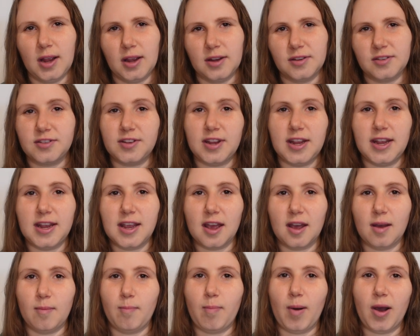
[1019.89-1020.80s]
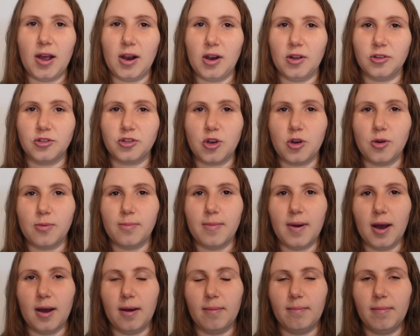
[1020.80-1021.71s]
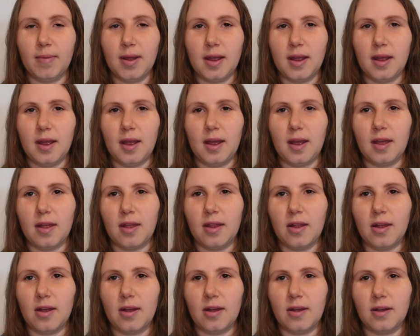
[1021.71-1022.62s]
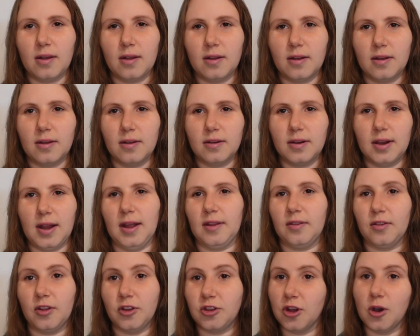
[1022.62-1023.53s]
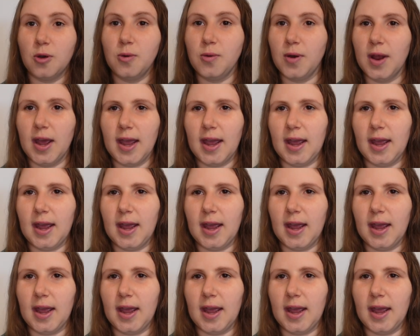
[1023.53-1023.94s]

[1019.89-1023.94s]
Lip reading: seek her biological mum, like the donor